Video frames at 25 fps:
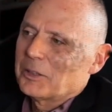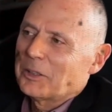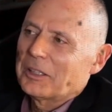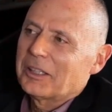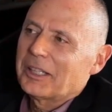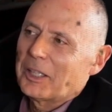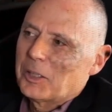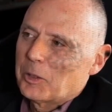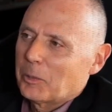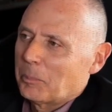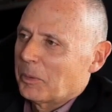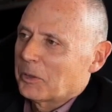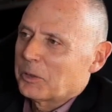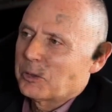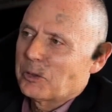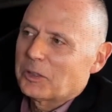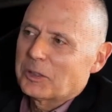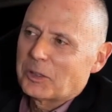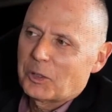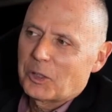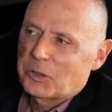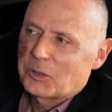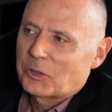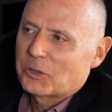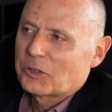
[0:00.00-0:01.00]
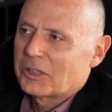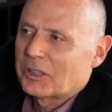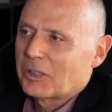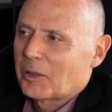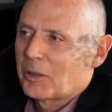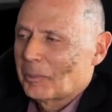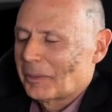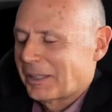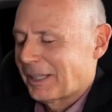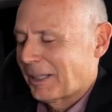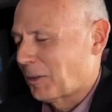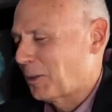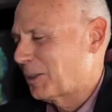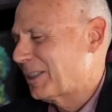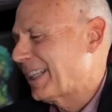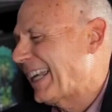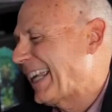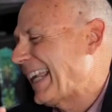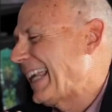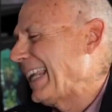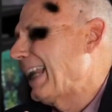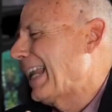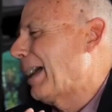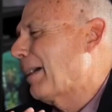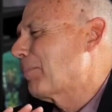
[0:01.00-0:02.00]
that I think that you are a psychopath,
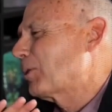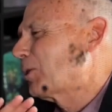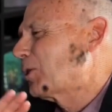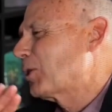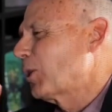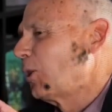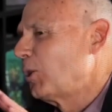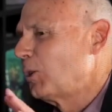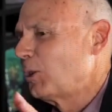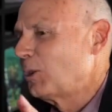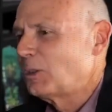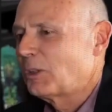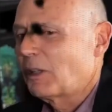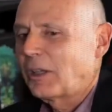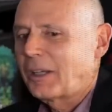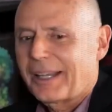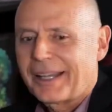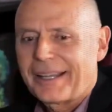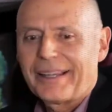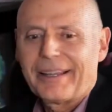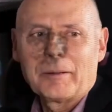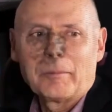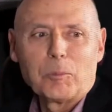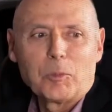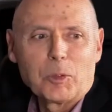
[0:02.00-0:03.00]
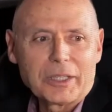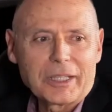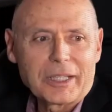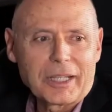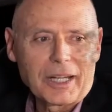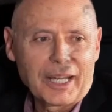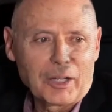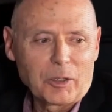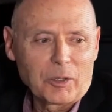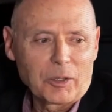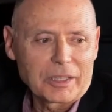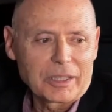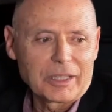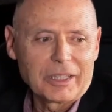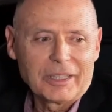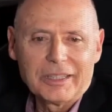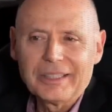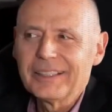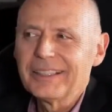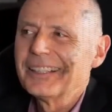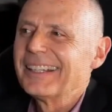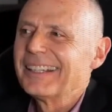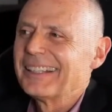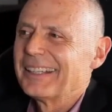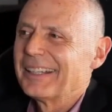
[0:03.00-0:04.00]
which is not at all. Let's be very
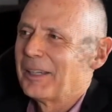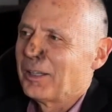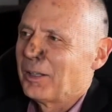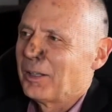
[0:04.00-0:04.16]
clear here.